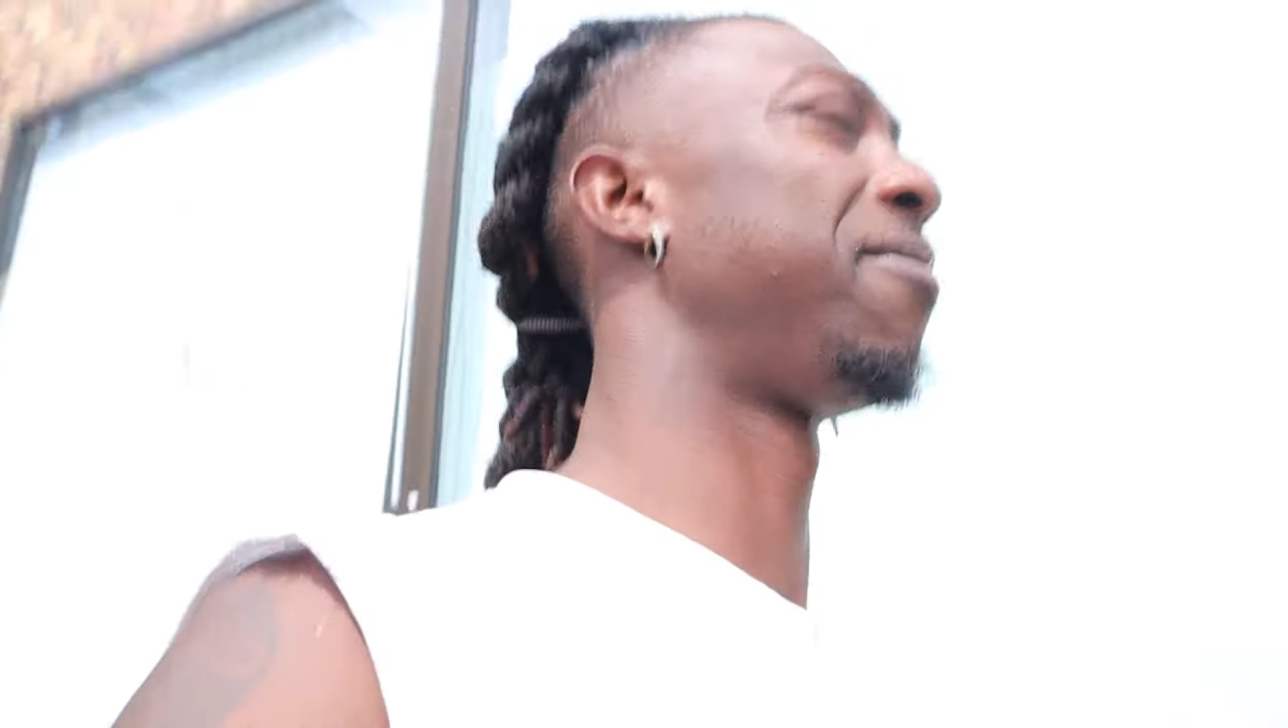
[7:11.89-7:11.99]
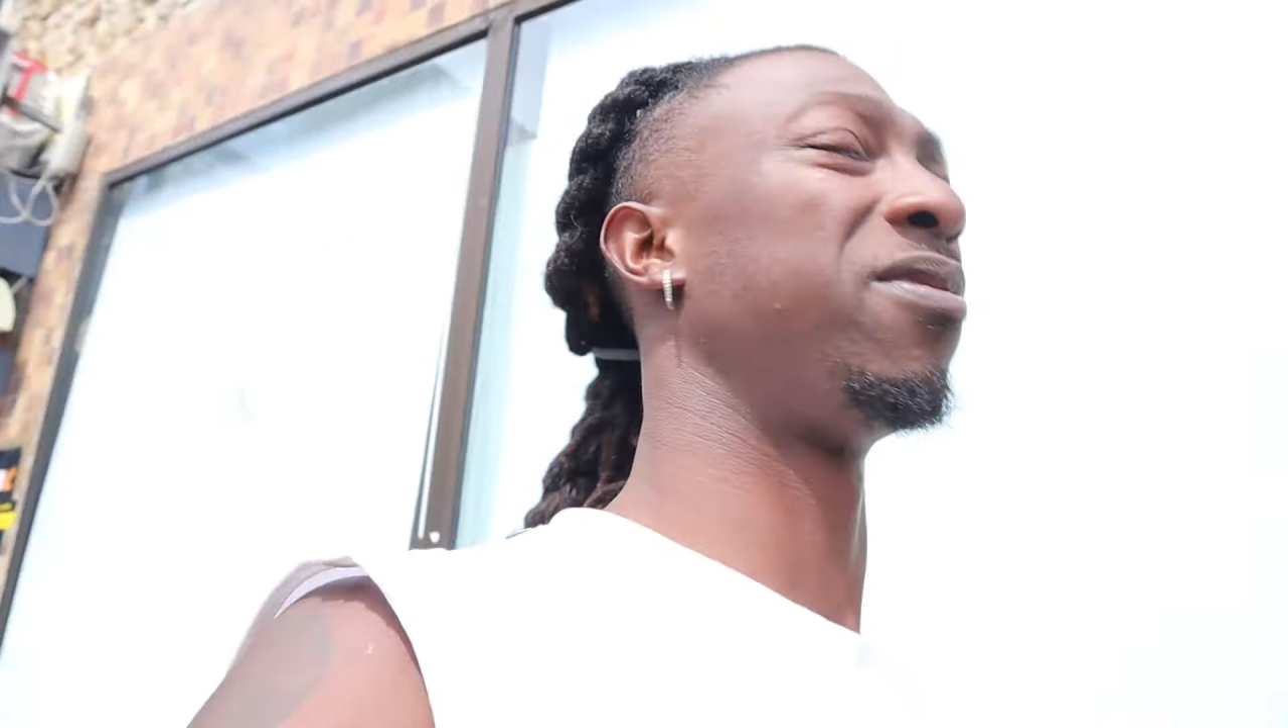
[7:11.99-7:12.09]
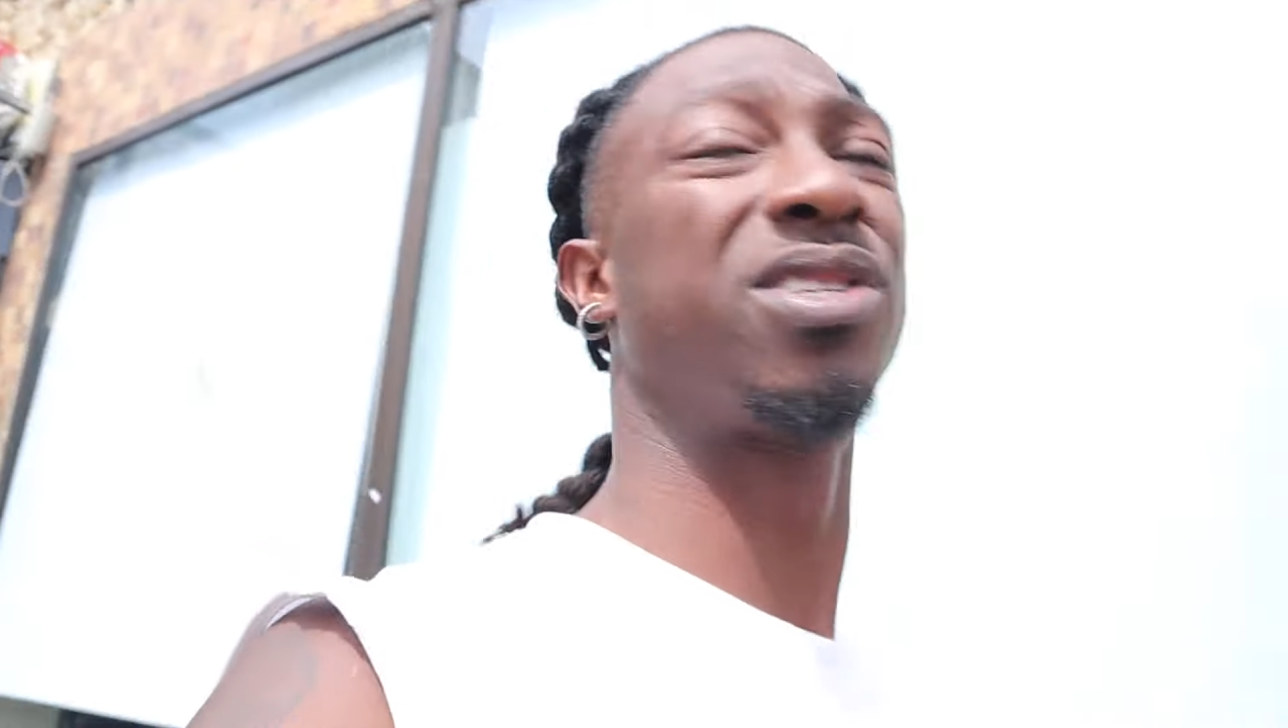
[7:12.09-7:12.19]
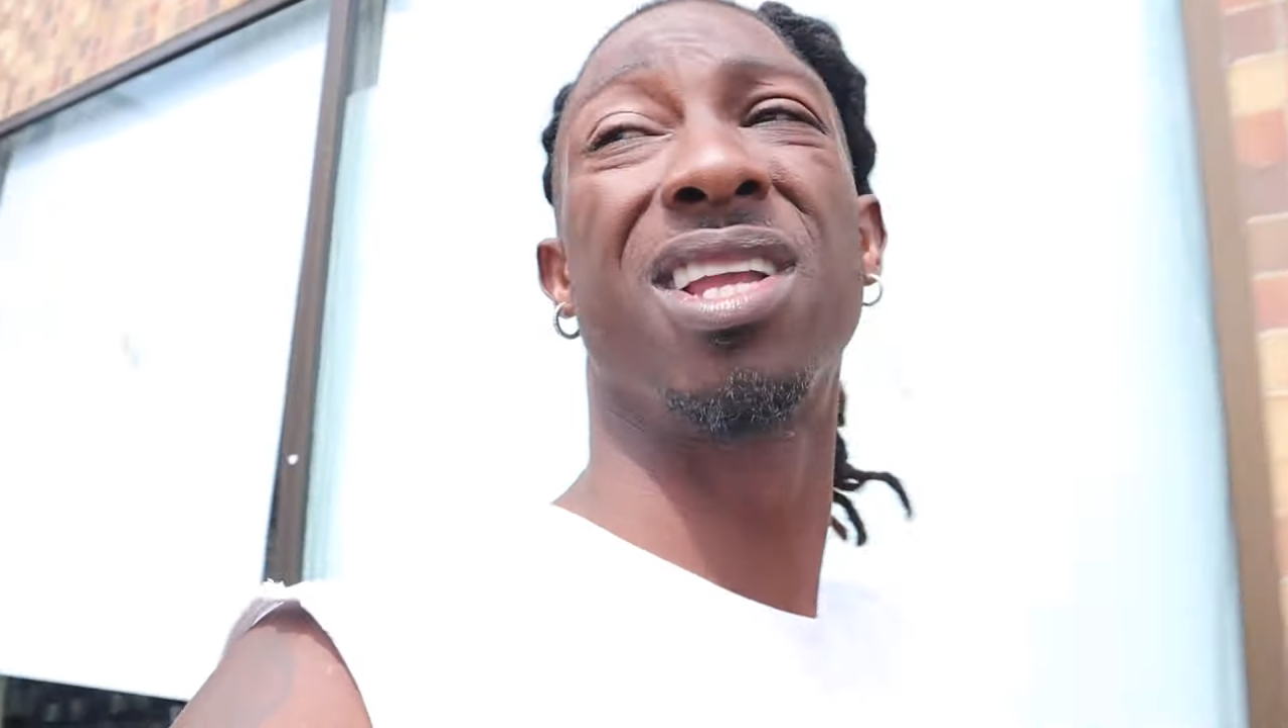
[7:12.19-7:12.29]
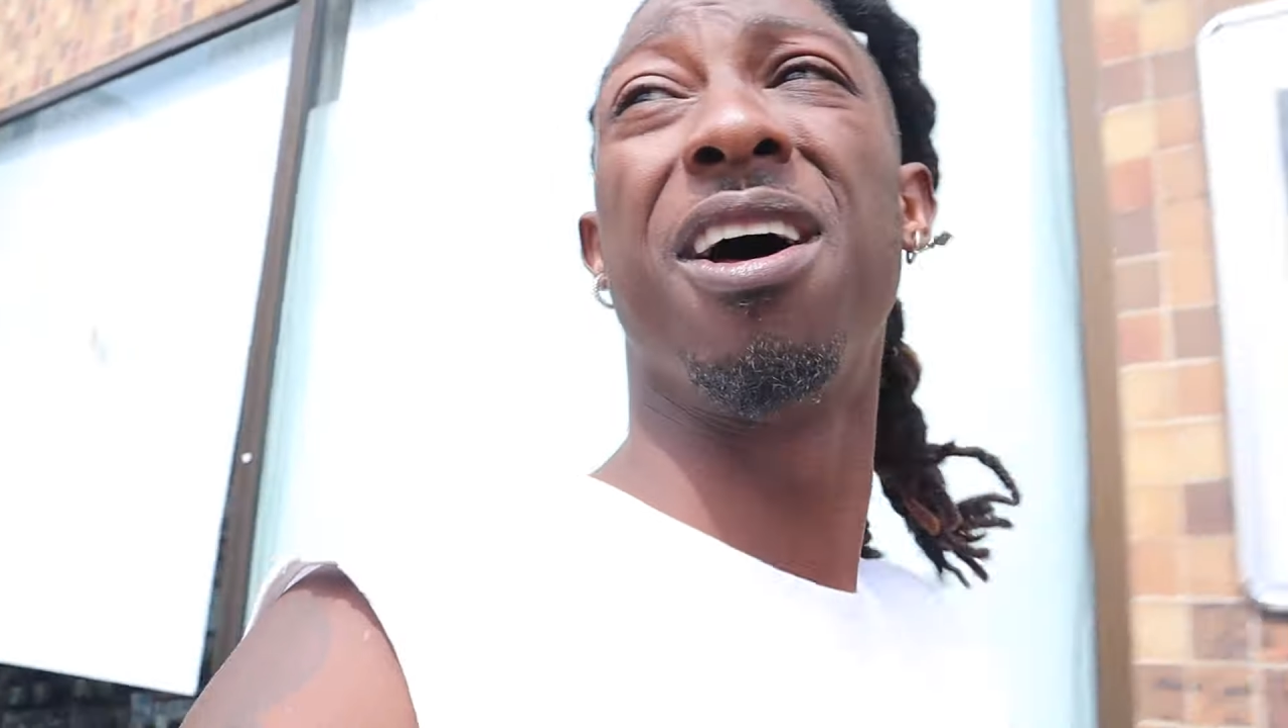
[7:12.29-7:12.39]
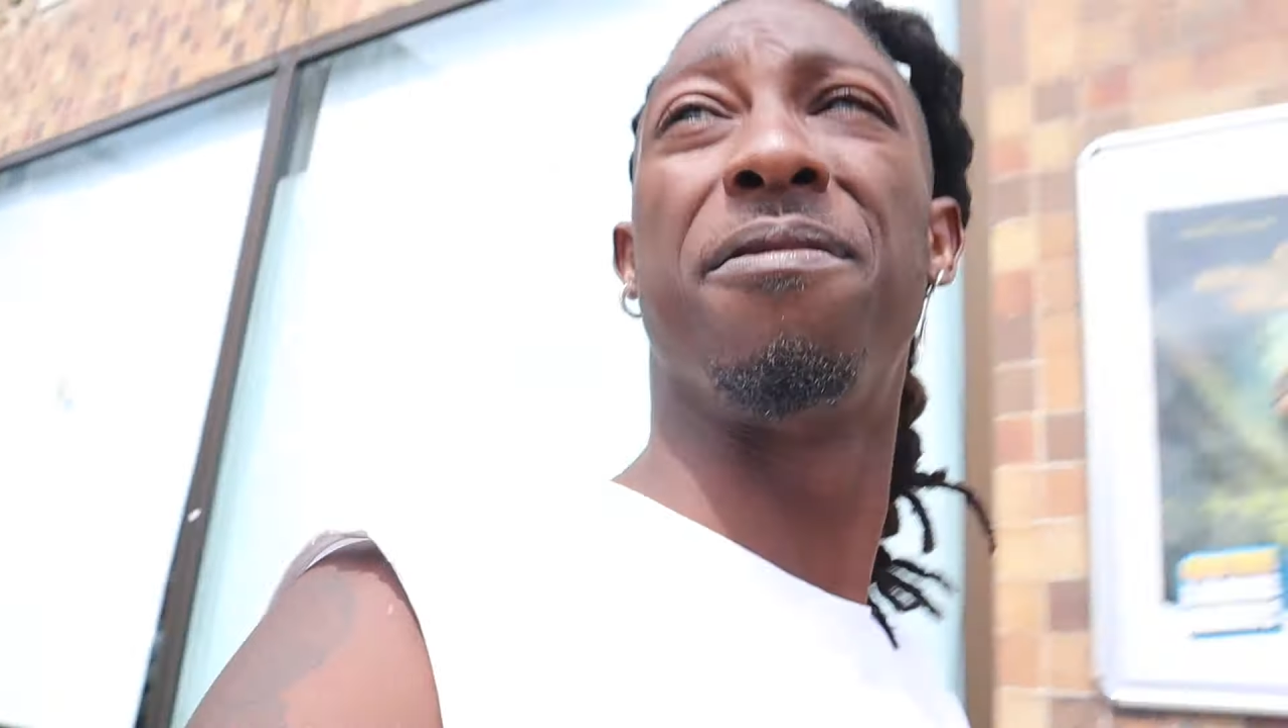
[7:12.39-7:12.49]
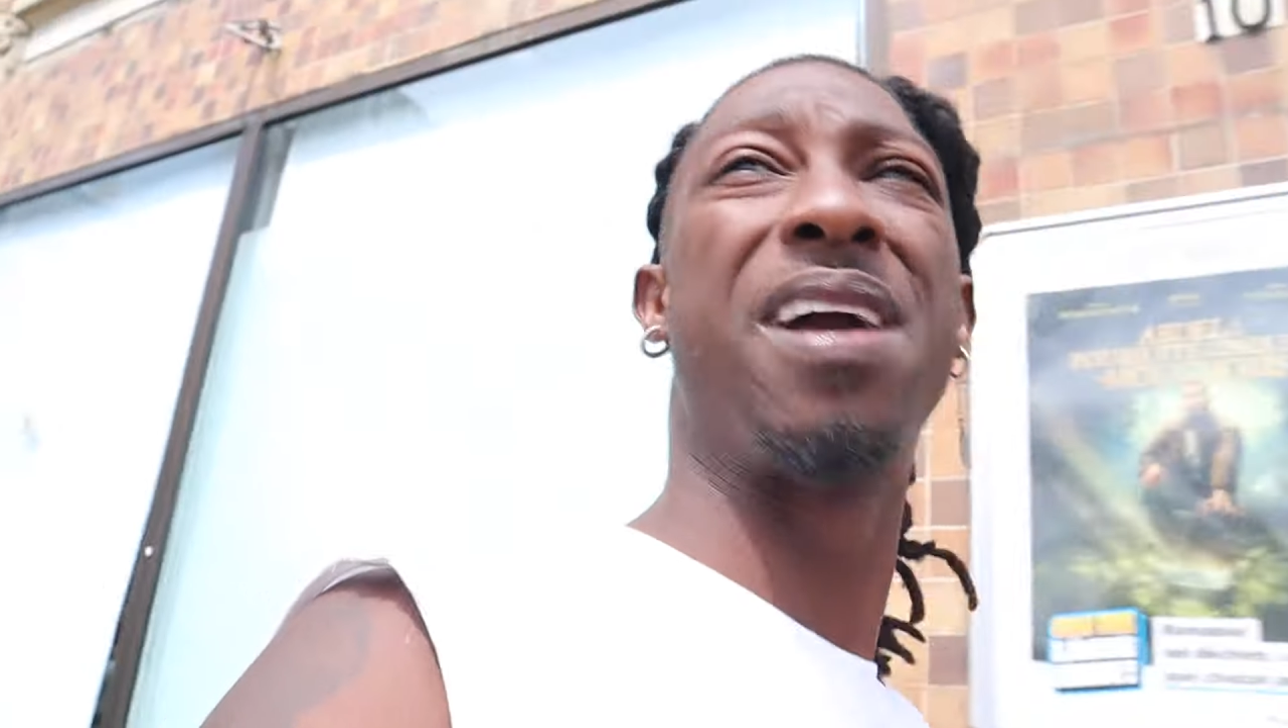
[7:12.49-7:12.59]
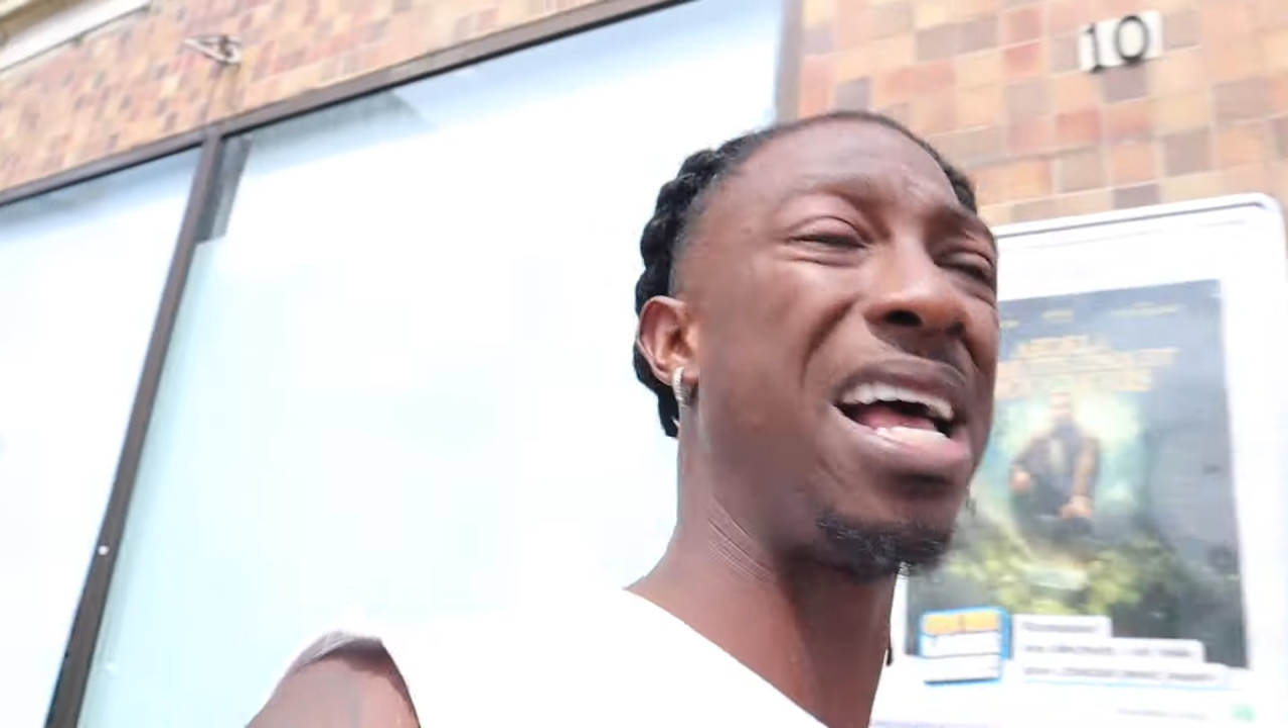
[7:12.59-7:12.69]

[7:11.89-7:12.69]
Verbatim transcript: different stuff.